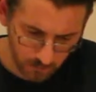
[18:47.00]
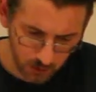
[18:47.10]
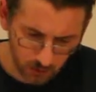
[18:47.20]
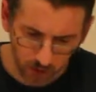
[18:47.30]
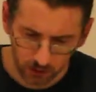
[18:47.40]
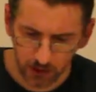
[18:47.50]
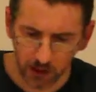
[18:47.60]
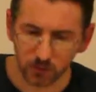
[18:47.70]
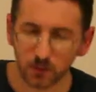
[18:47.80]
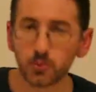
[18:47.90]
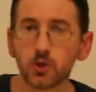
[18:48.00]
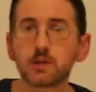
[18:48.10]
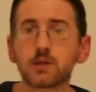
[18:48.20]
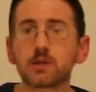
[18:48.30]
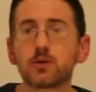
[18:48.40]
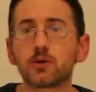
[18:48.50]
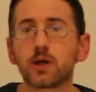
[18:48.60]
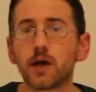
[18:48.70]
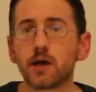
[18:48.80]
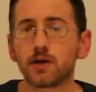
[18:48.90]
you learn how to process your
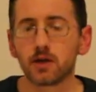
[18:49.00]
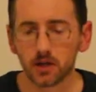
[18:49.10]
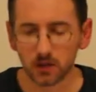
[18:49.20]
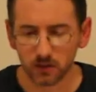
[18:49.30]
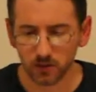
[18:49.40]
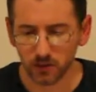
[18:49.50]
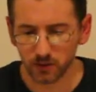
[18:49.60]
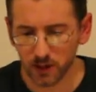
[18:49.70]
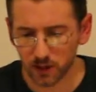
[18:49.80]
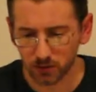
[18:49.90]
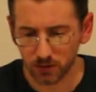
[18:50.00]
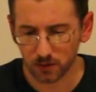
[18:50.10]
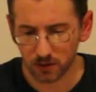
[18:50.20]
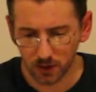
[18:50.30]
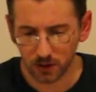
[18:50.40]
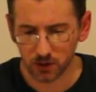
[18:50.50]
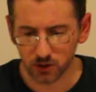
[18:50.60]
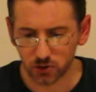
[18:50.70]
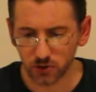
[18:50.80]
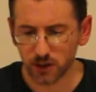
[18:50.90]
can, you learn how to
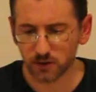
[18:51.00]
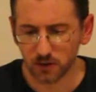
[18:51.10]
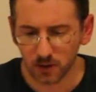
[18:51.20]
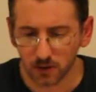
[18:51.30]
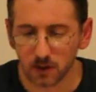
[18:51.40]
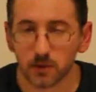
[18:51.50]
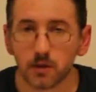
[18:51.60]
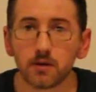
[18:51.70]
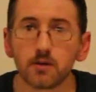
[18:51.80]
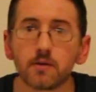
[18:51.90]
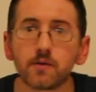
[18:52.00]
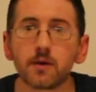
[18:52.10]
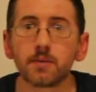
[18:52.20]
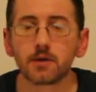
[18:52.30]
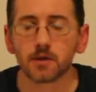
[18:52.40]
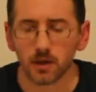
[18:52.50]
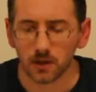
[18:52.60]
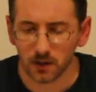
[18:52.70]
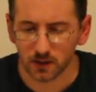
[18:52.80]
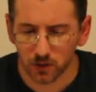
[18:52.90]
extract the material from it.
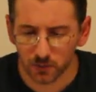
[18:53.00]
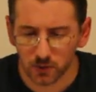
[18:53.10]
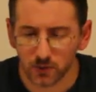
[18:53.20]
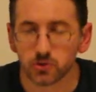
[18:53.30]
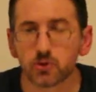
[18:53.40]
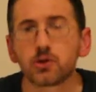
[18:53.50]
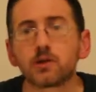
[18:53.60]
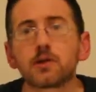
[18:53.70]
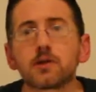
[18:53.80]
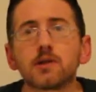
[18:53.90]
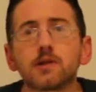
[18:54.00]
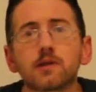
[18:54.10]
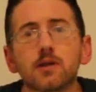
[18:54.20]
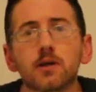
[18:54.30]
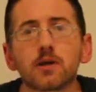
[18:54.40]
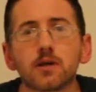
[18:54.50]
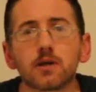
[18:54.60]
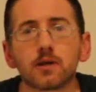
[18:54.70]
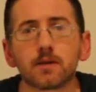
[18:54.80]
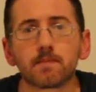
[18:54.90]
I hope you enjoyed this
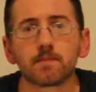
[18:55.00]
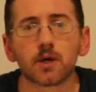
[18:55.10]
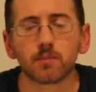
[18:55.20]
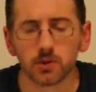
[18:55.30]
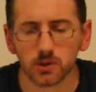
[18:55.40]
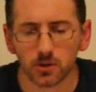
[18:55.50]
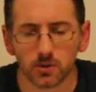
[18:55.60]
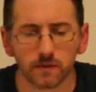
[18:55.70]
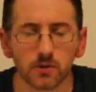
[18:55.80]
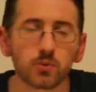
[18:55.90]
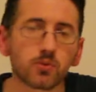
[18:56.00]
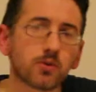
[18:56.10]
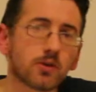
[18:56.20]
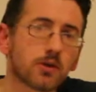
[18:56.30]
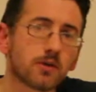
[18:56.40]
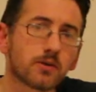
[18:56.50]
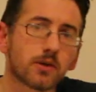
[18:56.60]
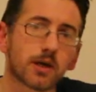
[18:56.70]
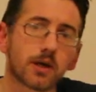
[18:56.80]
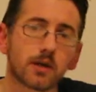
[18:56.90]
episode of the tutorial,
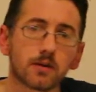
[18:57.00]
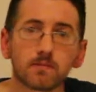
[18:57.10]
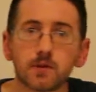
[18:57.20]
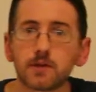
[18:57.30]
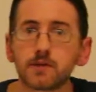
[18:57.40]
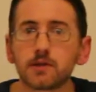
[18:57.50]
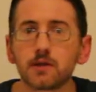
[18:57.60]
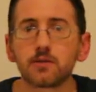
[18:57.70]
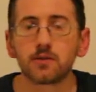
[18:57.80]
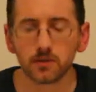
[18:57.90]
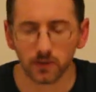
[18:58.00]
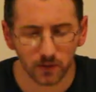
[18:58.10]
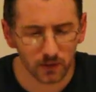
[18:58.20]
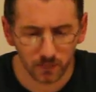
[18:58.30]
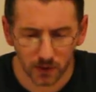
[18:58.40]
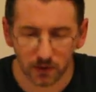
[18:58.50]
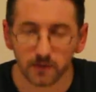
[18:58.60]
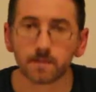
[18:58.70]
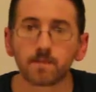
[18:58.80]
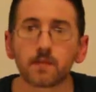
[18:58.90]
and I'll see you in the third part.
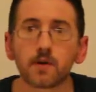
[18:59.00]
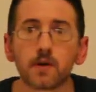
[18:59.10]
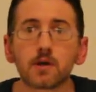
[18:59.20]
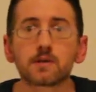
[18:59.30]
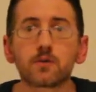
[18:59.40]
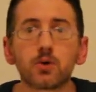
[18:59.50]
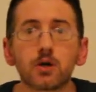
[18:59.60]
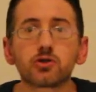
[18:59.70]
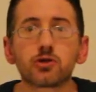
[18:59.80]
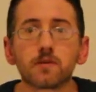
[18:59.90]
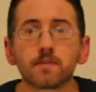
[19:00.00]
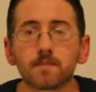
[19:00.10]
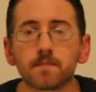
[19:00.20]
Thanks for watching.